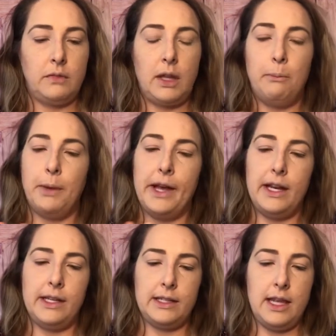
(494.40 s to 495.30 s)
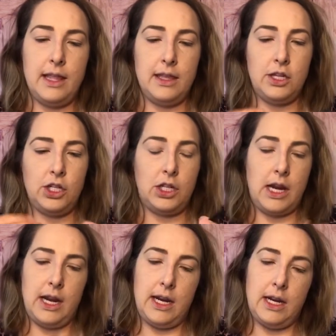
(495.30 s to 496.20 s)
bought it in the
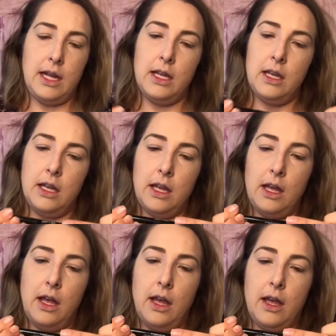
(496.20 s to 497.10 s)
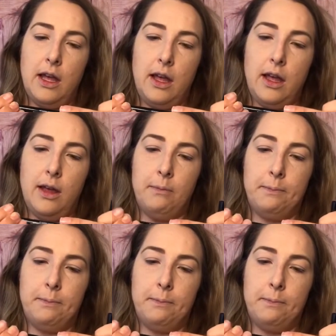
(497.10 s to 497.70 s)
shade, I